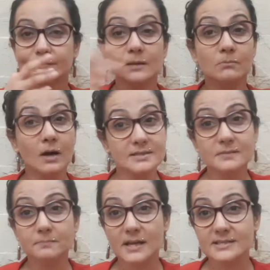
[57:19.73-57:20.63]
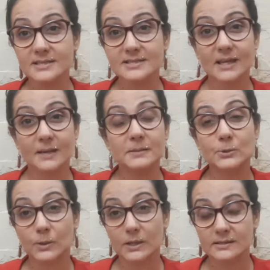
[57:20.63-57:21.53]
Mars and Pisces can be
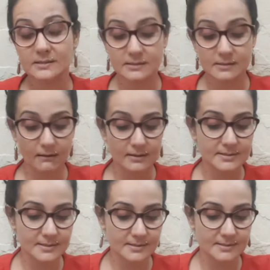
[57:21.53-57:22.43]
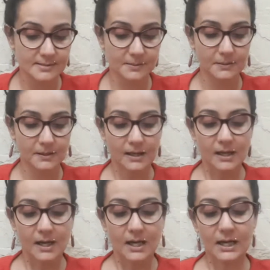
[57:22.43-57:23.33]
great dancers, though.
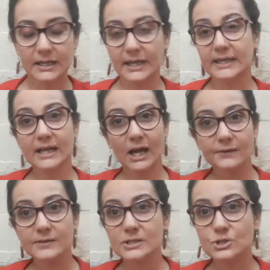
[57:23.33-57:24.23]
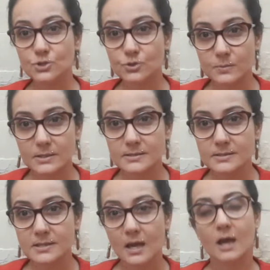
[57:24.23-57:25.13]
Any kind of
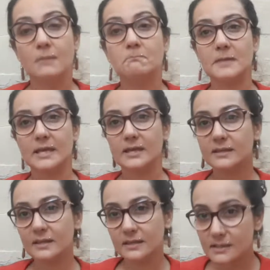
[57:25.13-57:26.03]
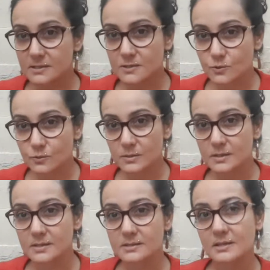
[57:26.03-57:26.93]
instruments, making
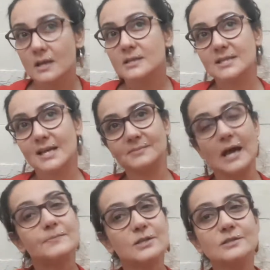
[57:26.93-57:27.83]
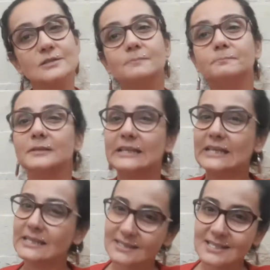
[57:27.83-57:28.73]
instruments, sometimes also
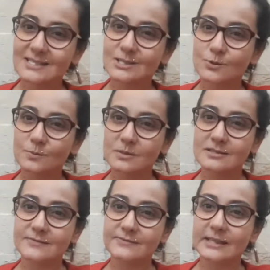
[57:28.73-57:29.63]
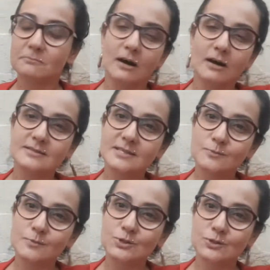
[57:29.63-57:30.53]
playing instruments, if that Mars is
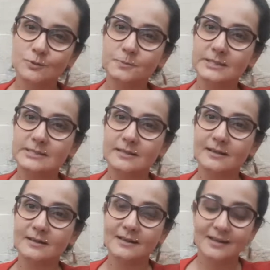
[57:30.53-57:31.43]
with Jupiter.